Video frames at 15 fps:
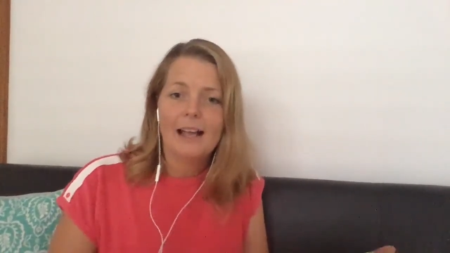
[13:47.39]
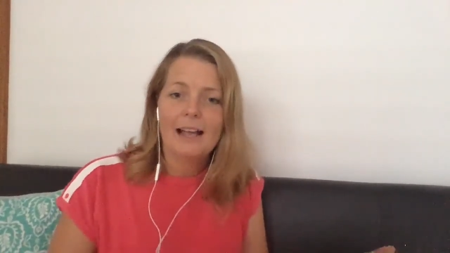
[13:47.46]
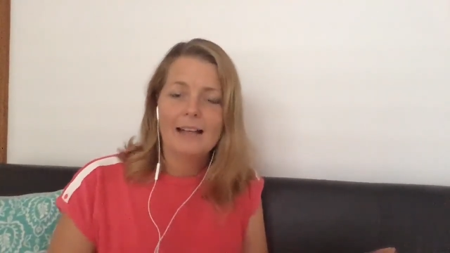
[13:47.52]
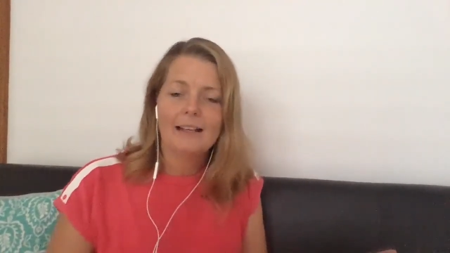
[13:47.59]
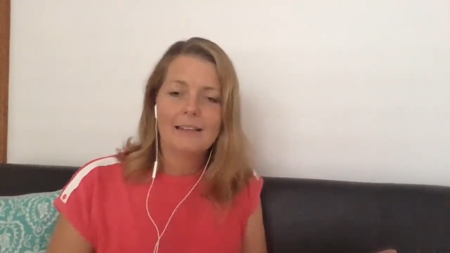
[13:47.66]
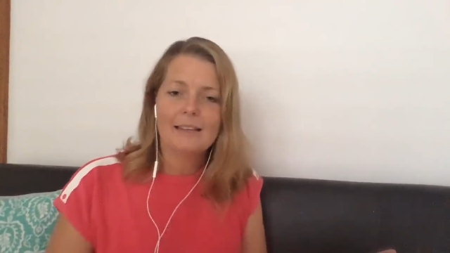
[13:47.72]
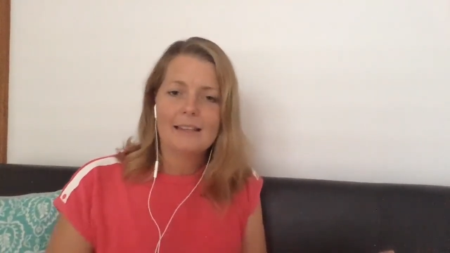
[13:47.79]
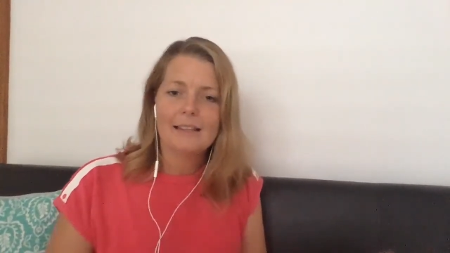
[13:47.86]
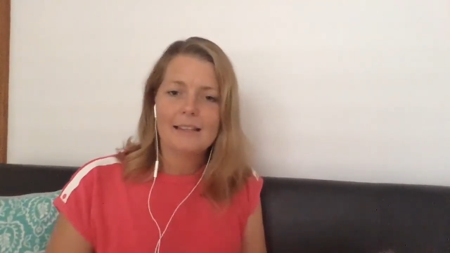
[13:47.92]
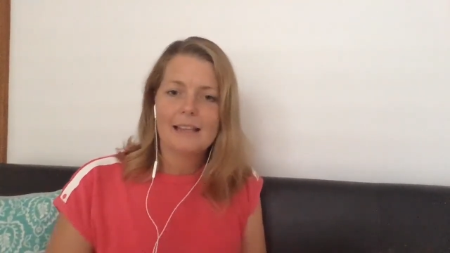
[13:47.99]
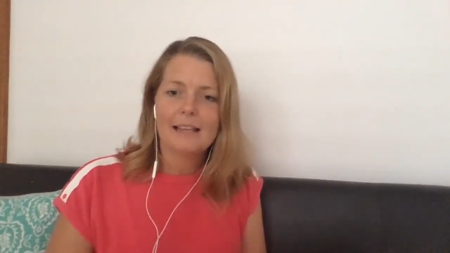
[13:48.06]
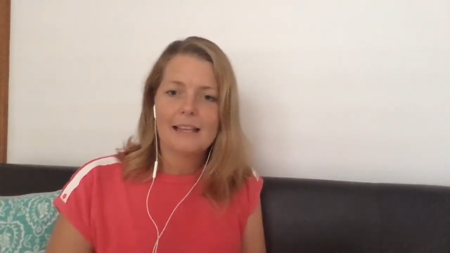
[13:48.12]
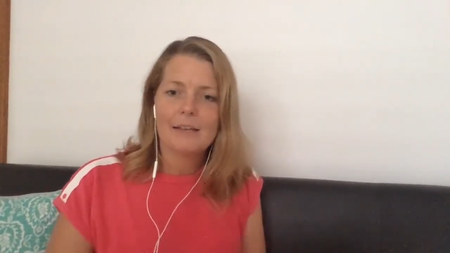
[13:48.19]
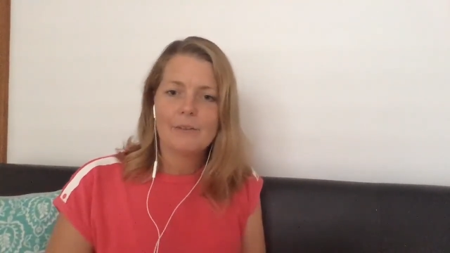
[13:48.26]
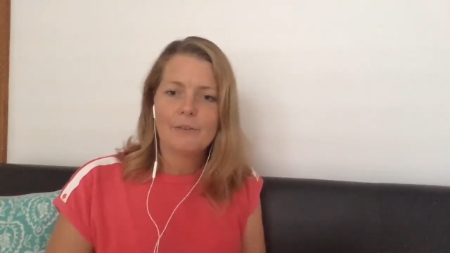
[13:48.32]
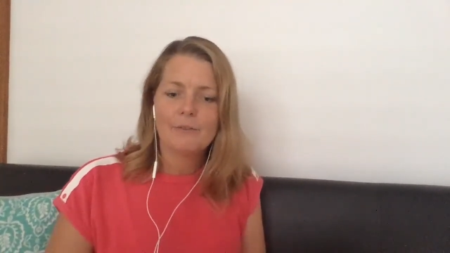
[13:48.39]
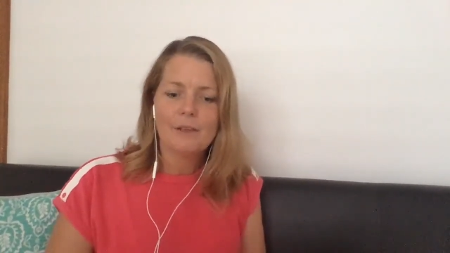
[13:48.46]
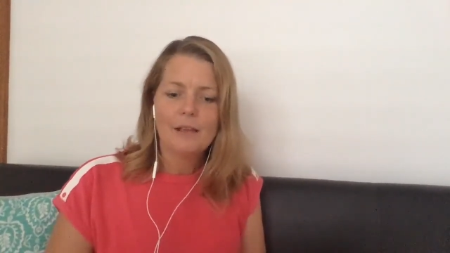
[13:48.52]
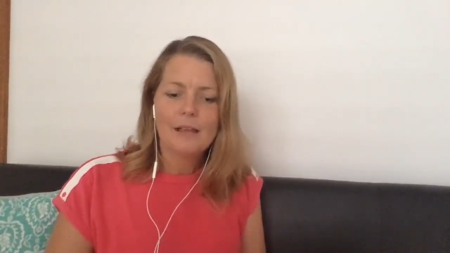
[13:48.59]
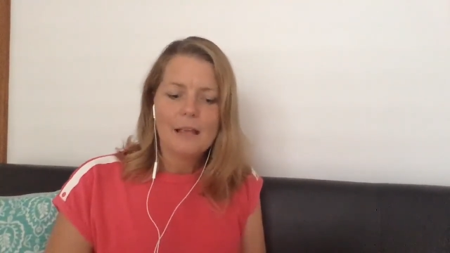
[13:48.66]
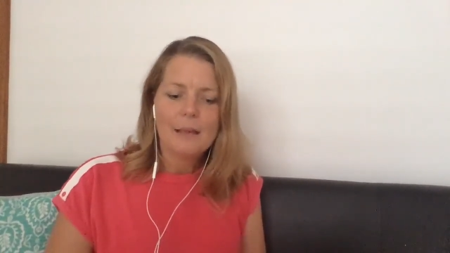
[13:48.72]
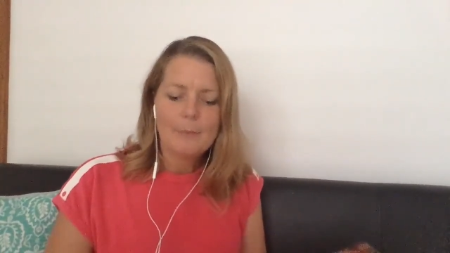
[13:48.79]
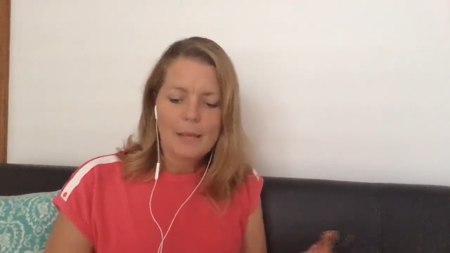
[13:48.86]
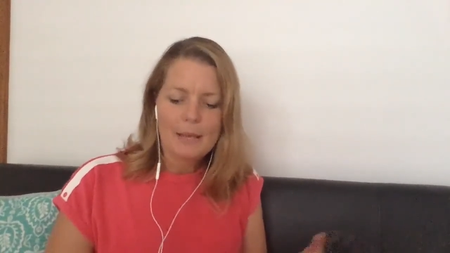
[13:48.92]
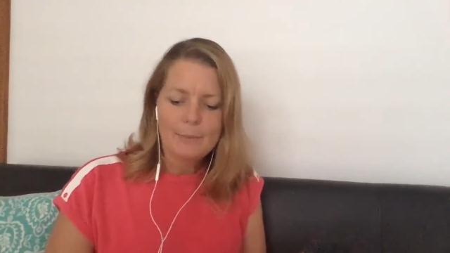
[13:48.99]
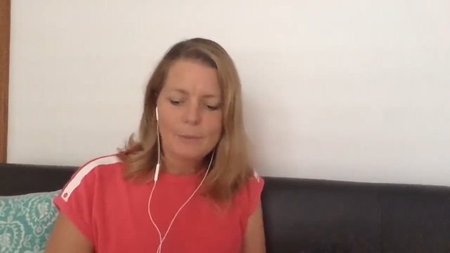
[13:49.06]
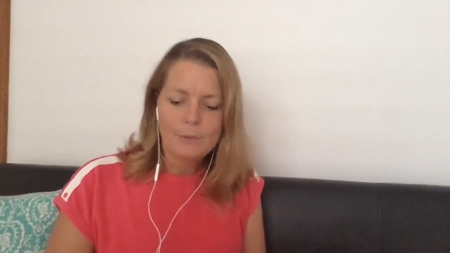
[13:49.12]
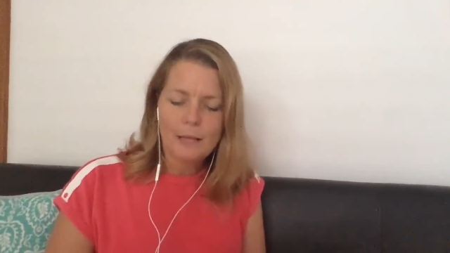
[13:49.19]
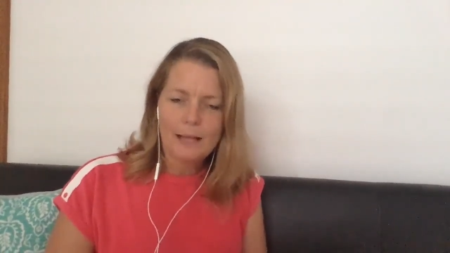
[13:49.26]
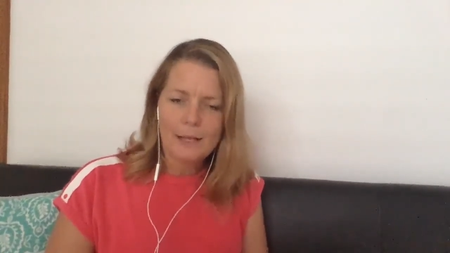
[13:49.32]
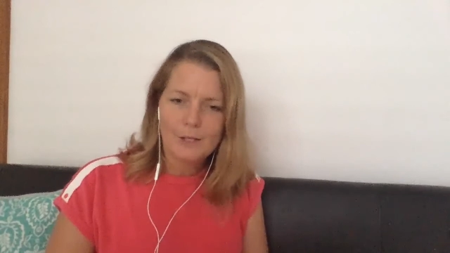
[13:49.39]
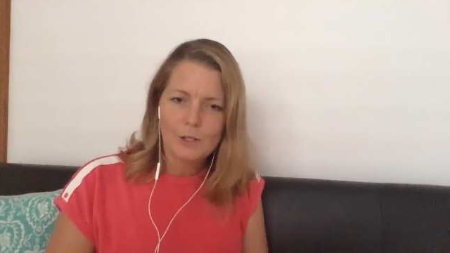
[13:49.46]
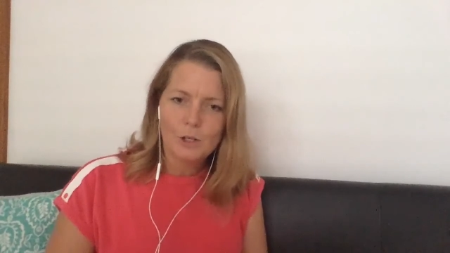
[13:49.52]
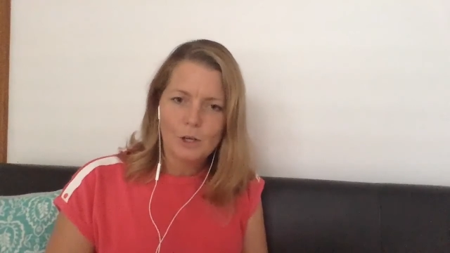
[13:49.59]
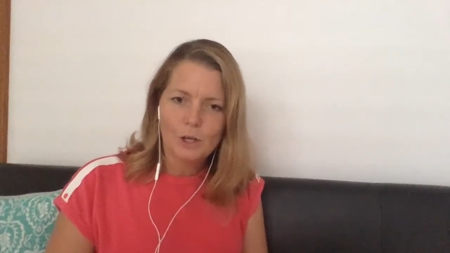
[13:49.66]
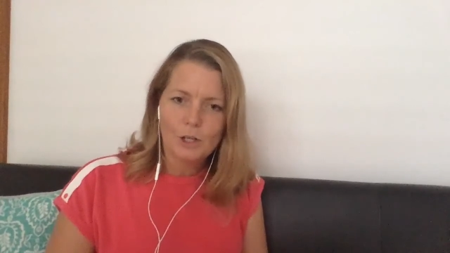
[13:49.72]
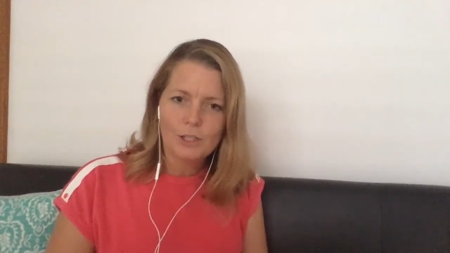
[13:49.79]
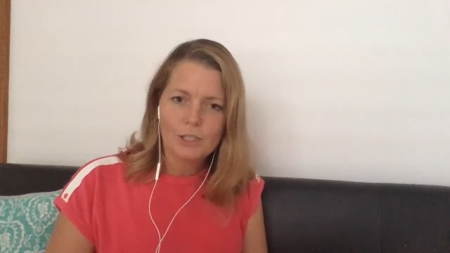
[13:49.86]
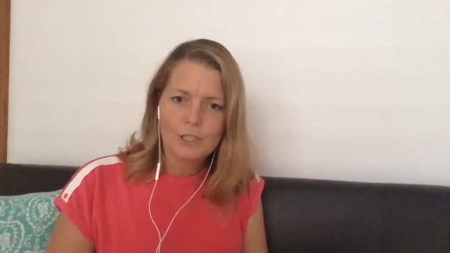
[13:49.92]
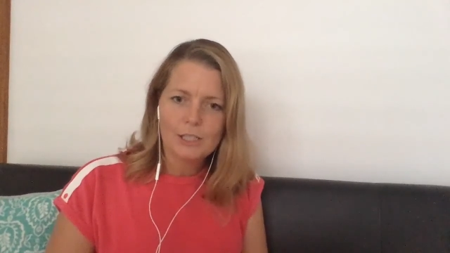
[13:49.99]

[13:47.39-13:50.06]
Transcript: And I think that if people are not